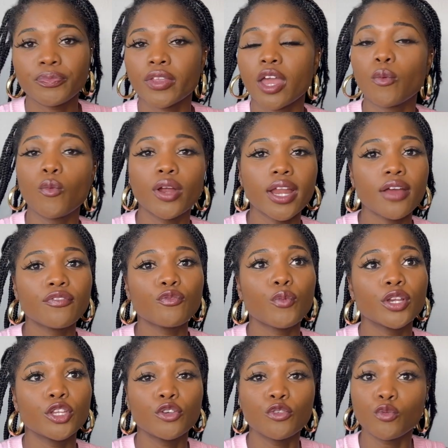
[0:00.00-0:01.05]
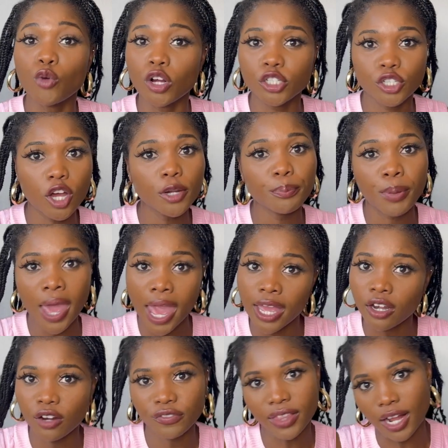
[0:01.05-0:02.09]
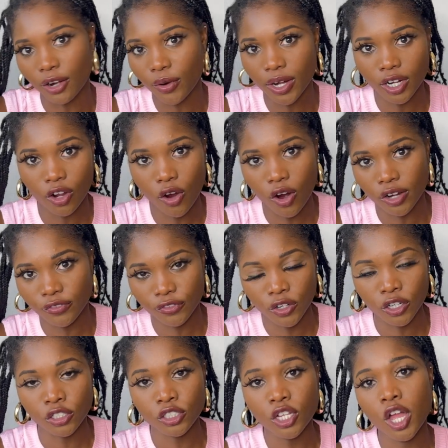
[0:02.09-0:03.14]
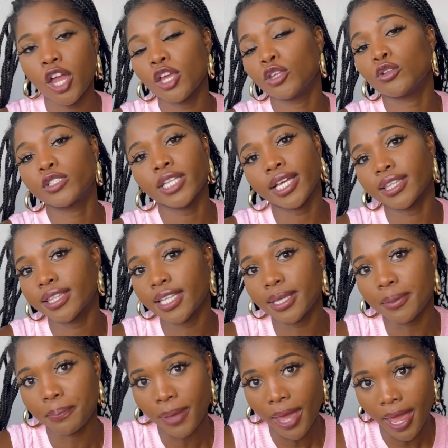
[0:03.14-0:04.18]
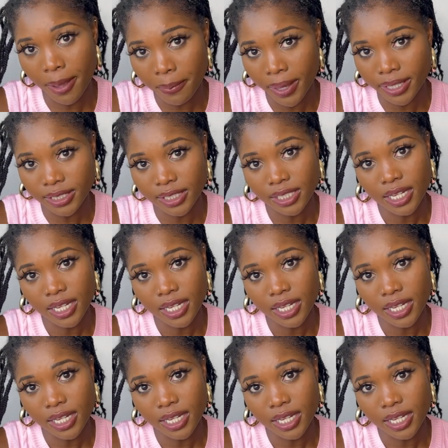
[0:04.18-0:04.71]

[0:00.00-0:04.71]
and when you are done paying off that credit card first, you take the payment